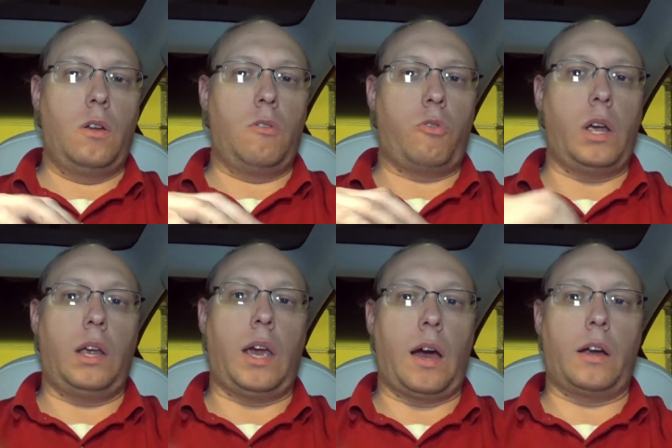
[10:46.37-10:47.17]

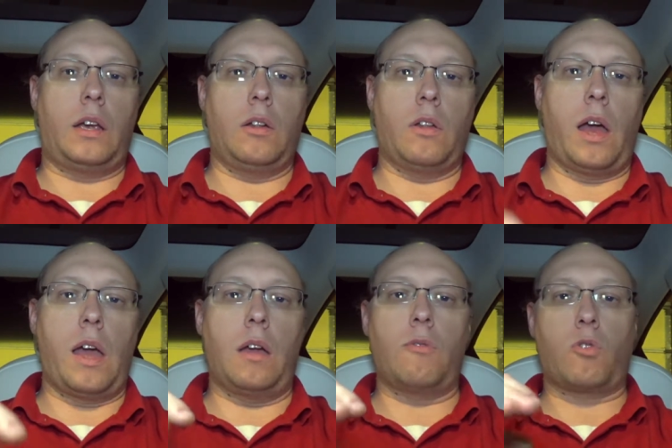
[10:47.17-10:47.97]

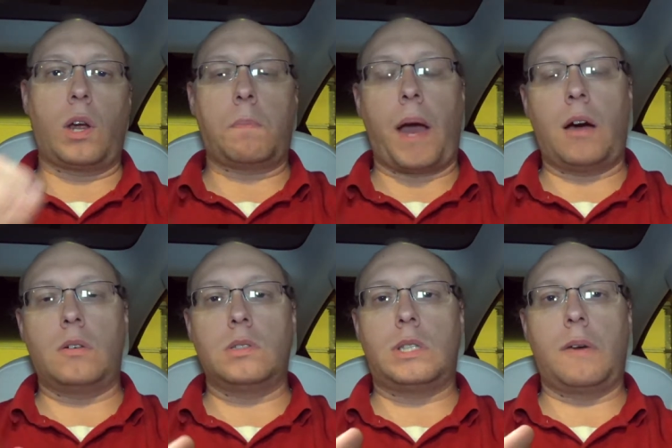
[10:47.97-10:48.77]
recalculate,
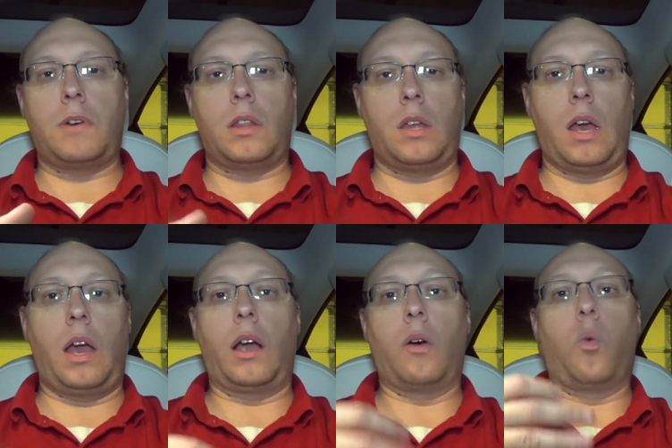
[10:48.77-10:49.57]
rebalance
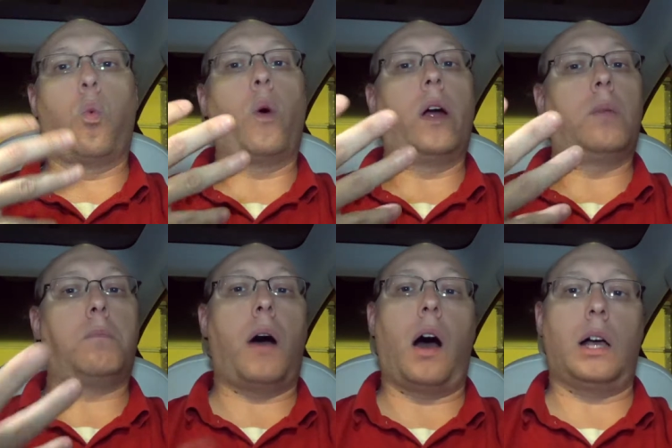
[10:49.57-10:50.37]
everything when
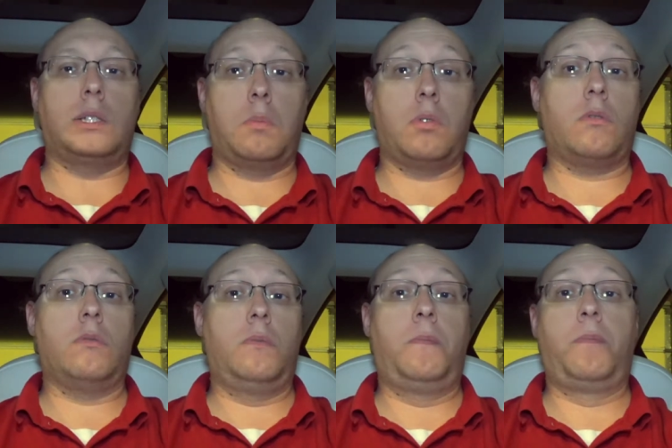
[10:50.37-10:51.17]

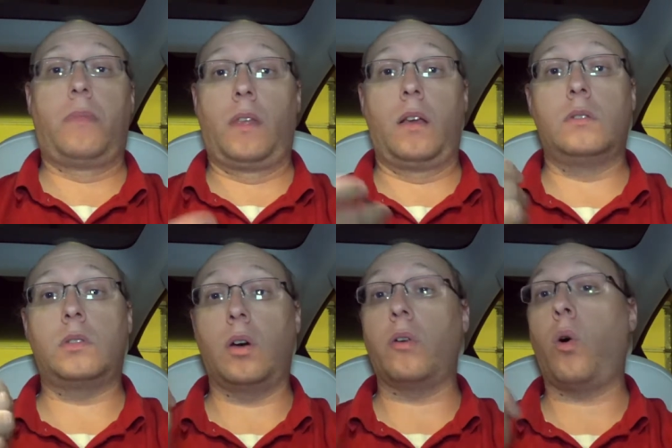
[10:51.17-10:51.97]
possible.
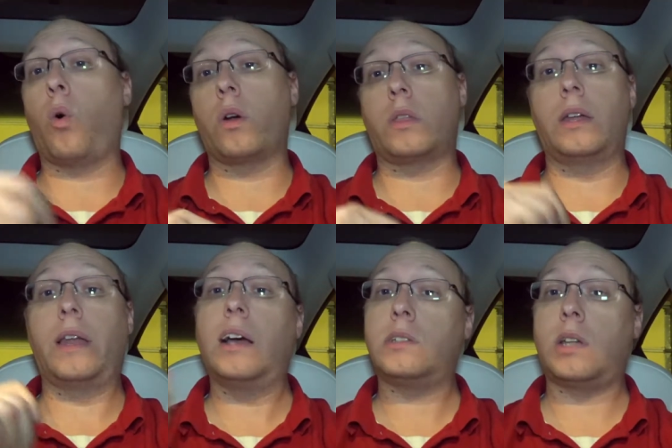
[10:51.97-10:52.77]
So, or the
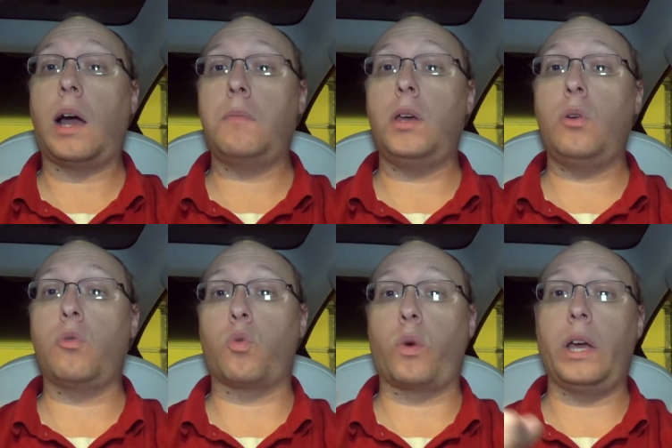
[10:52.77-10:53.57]
next time you
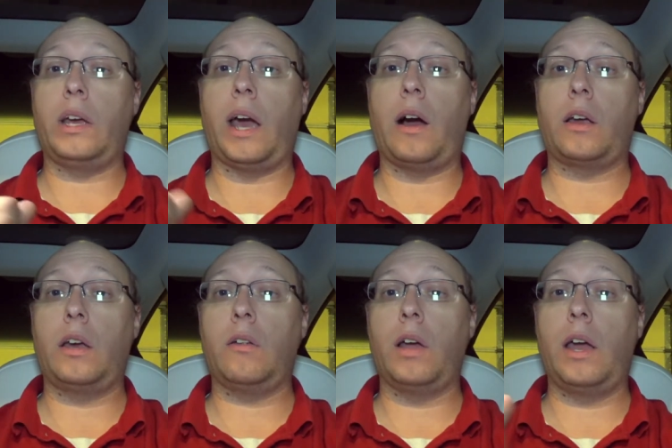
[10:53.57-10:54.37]

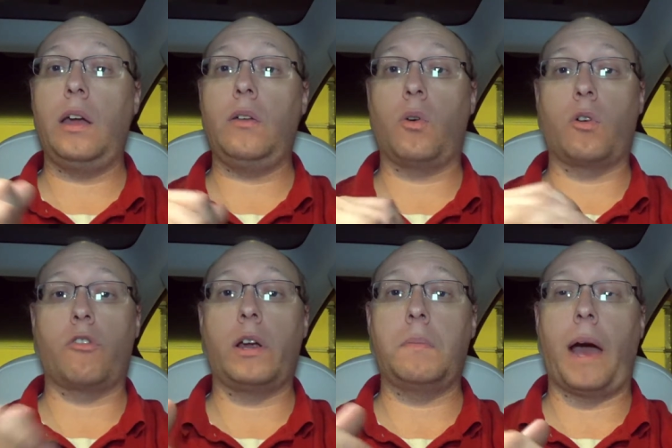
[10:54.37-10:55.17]
recalculate or
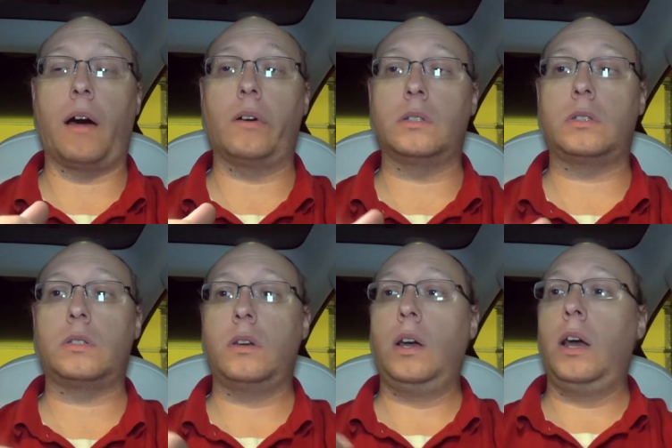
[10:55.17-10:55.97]

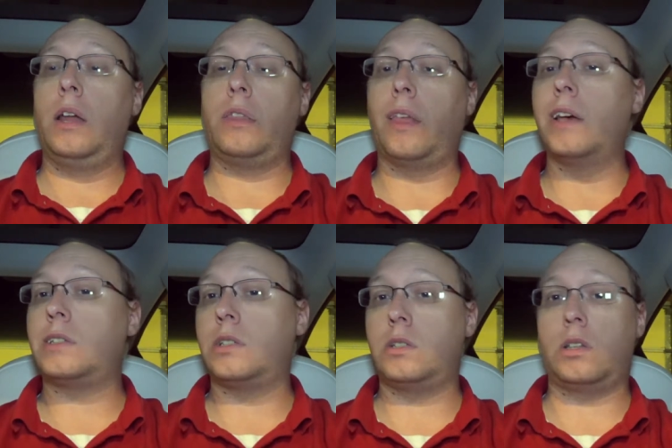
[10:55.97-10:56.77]
rebalance,
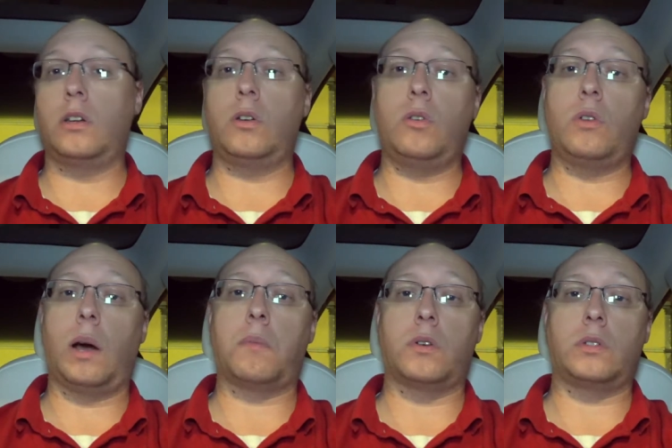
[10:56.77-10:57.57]
this is the new
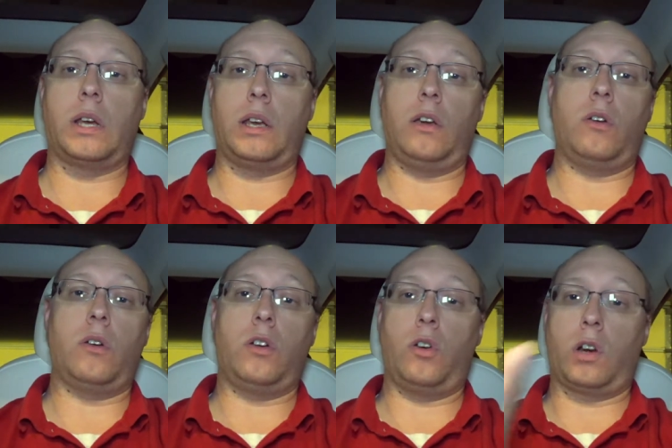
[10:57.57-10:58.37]
numbers that
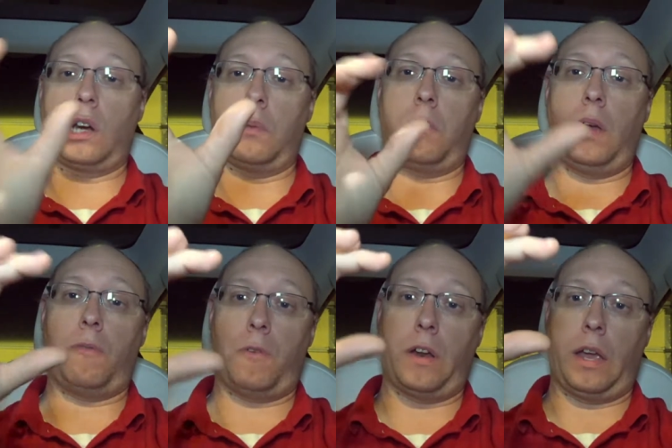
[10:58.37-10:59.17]
you're going to be
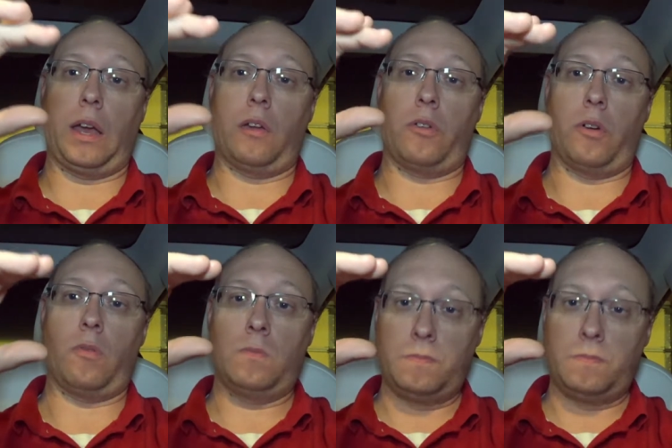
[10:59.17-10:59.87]
fitting into.